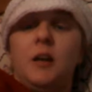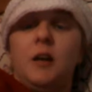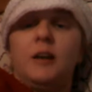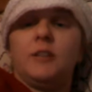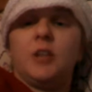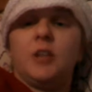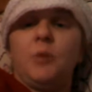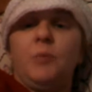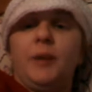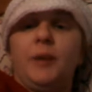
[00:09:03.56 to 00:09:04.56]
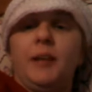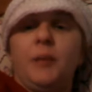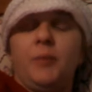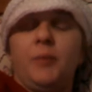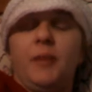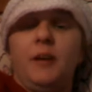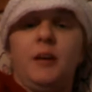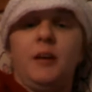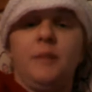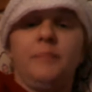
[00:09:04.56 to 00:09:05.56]
And so we'll bring it up with
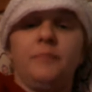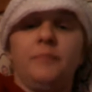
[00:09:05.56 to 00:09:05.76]
him,